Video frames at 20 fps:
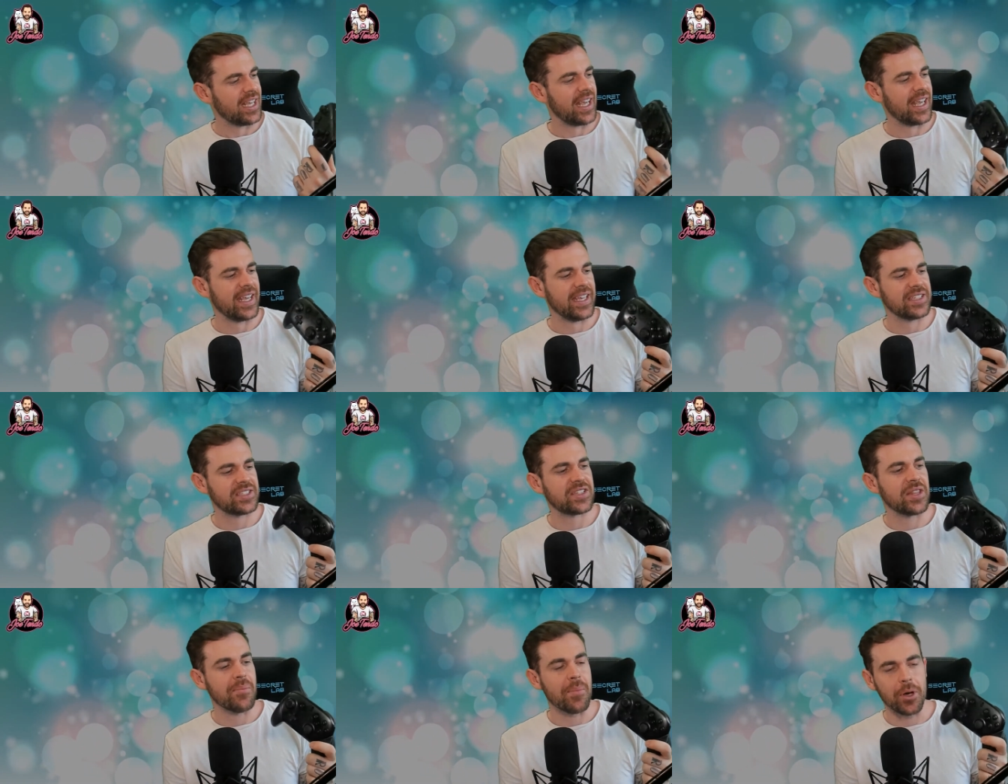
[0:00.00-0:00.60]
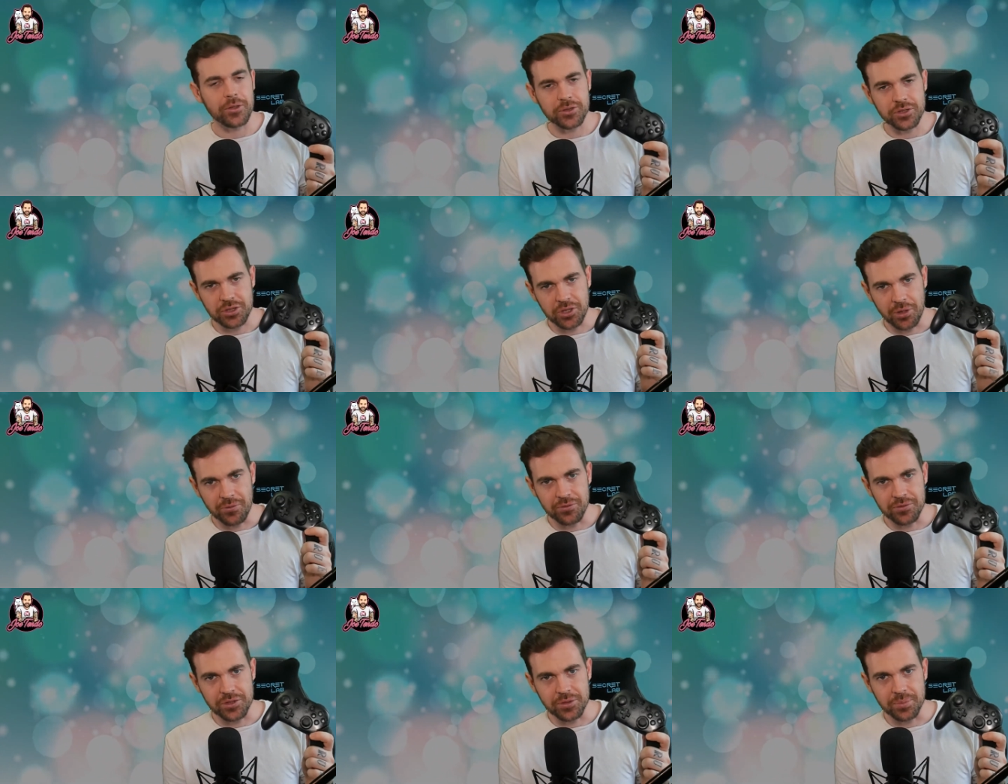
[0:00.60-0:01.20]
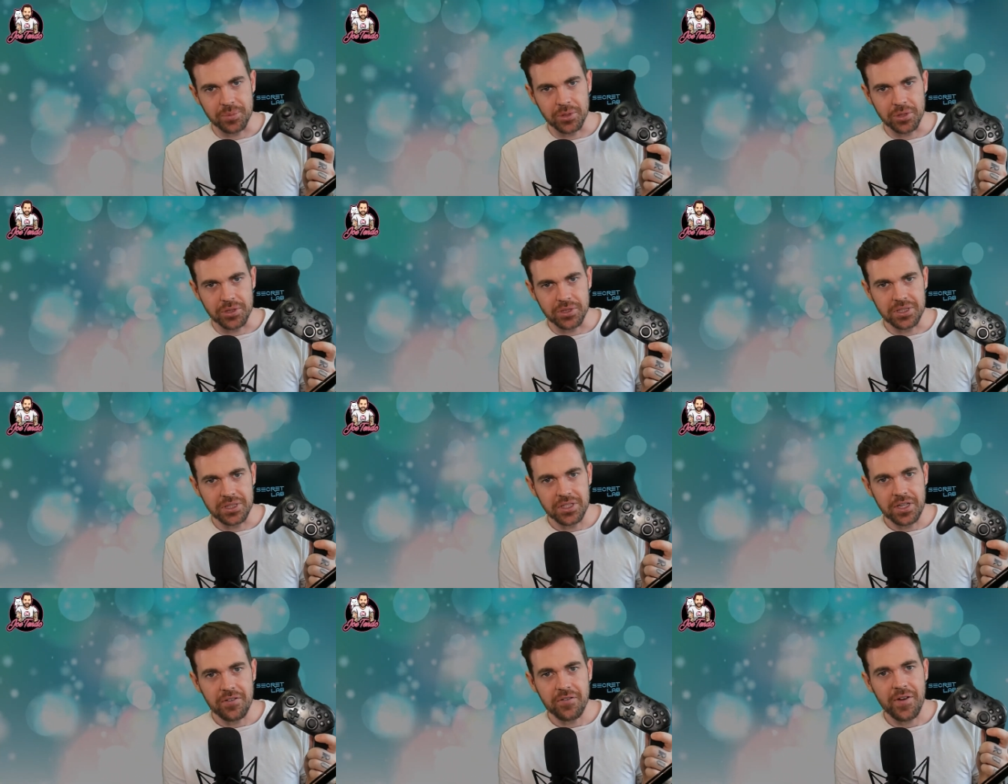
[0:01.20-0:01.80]
it is the most
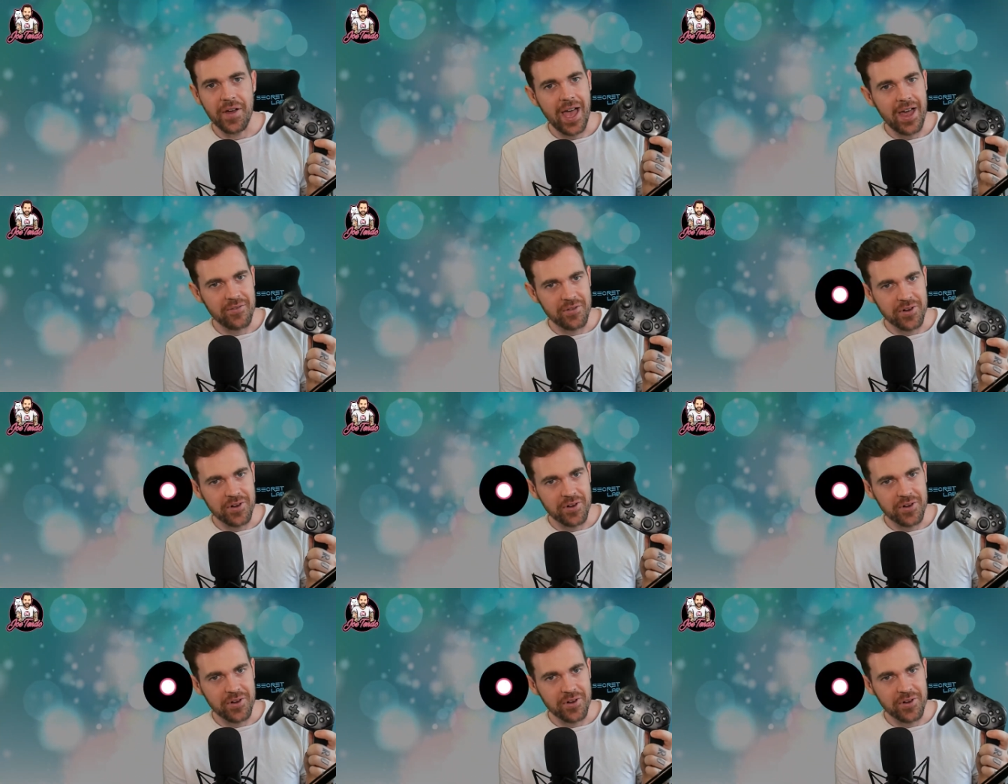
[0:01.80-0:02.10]
comfortable for